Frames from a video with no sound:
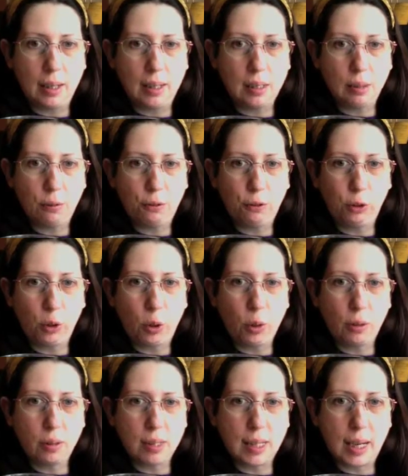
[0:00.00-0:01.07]
it's a
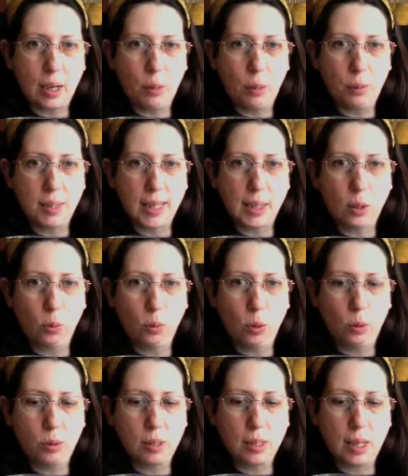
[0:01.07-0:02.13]
floral scent, almost like a
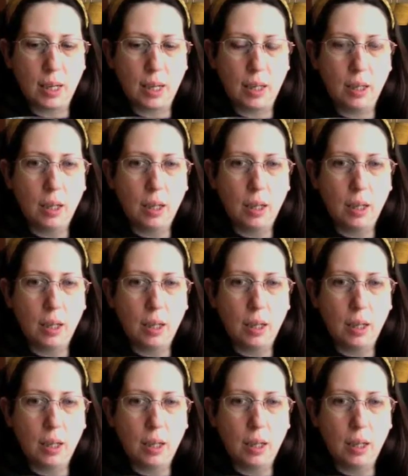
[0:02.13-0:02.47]
rose scent.